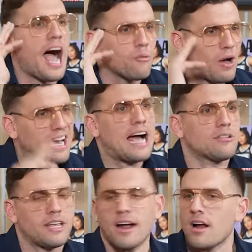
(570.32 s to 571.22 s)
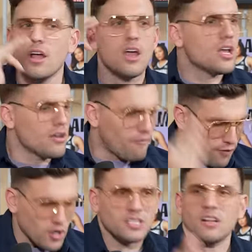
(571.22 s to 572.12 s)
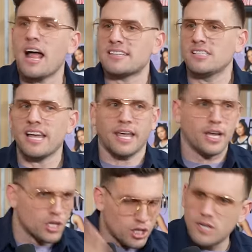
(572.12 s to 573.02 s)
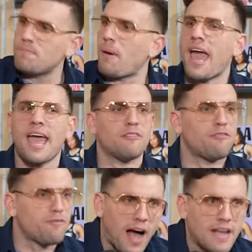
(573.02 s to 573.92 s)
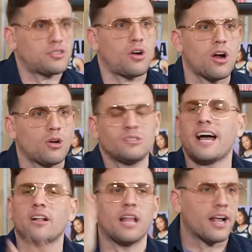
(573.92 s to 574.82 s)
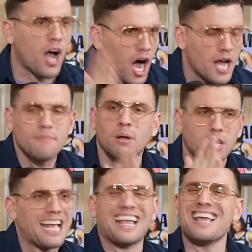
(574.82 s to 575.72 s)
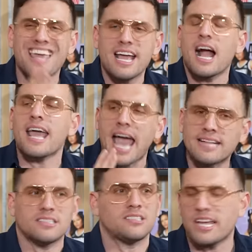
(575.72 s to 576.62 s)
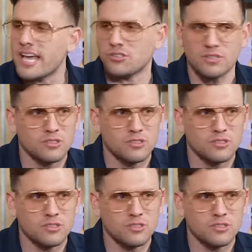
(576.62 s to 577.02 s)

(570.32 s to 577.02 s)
I went out there First class ticket, good pay, five star hotel, like un like a gig I had to say yes to.